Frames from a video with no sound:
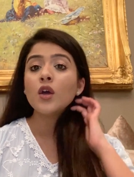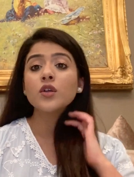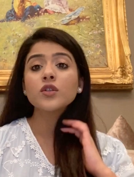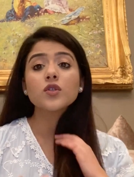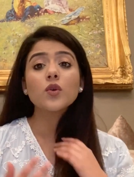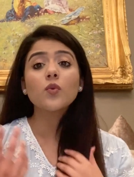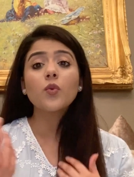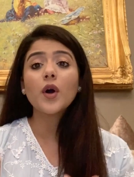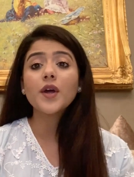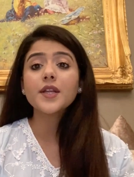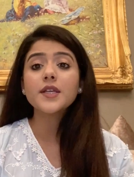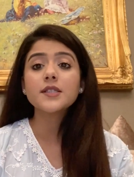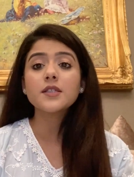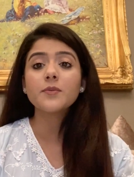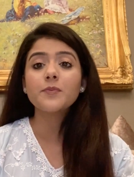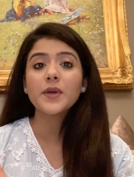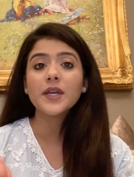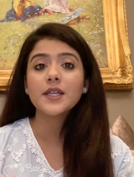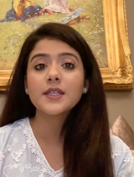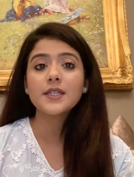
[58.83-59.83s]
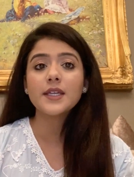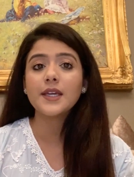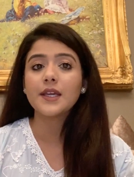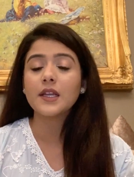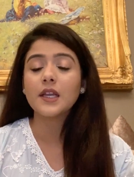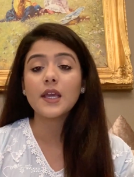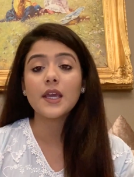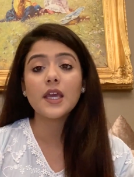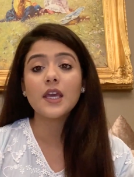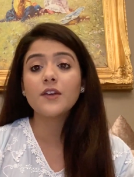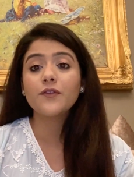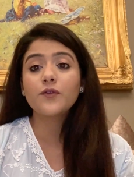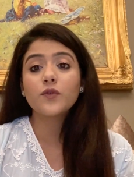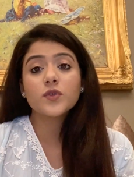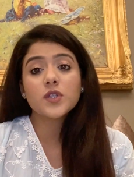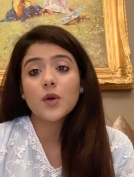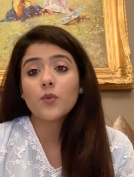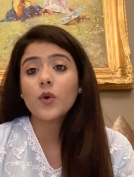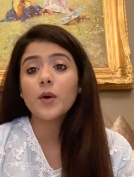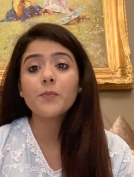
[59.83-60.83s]
So what is the big deal
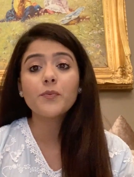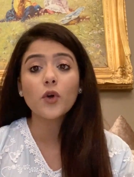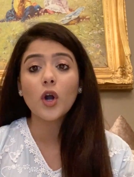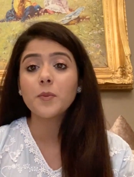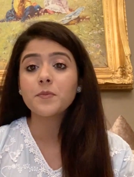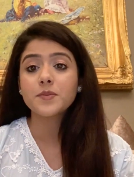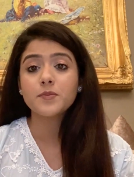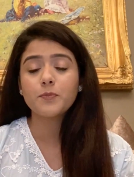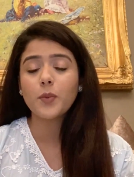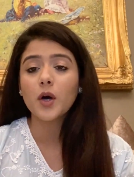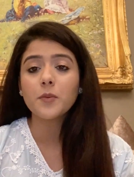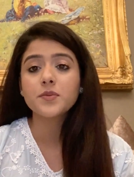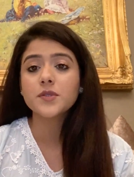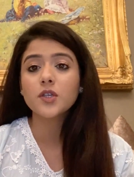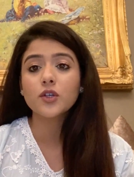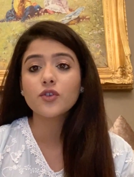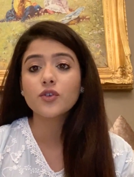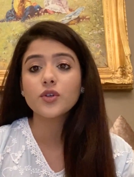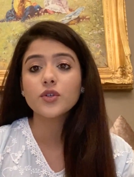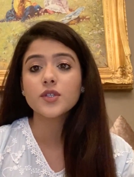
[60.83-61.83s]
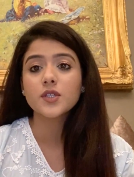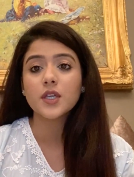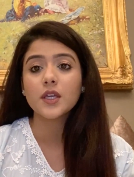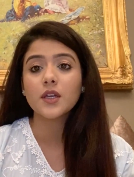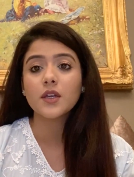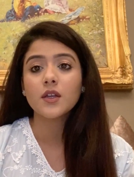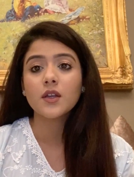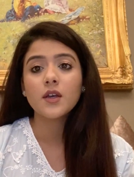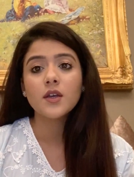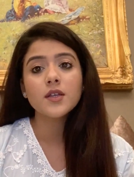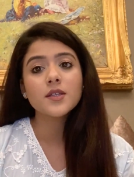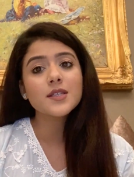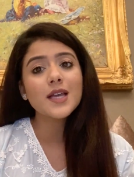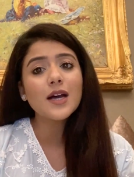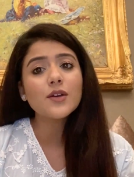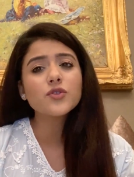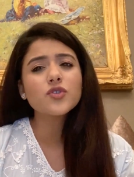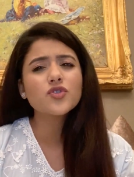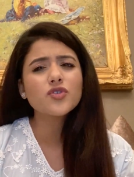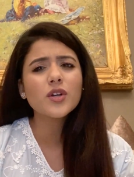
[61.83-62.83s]
if someone pops a crocine?
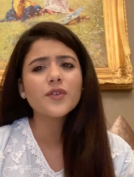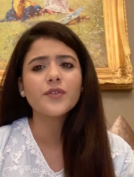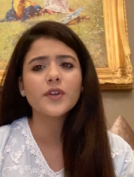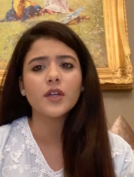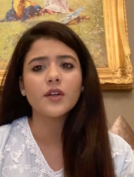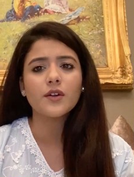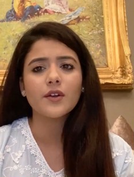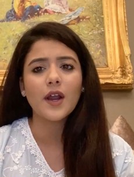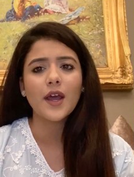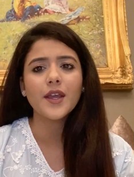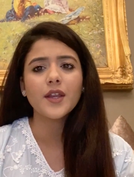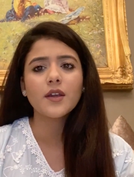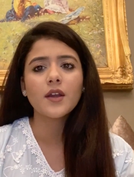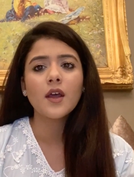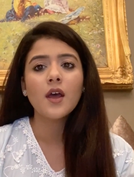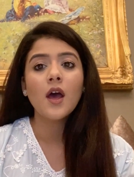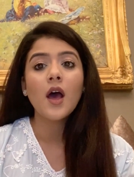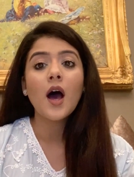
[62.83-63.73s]
Sounds trivial, right?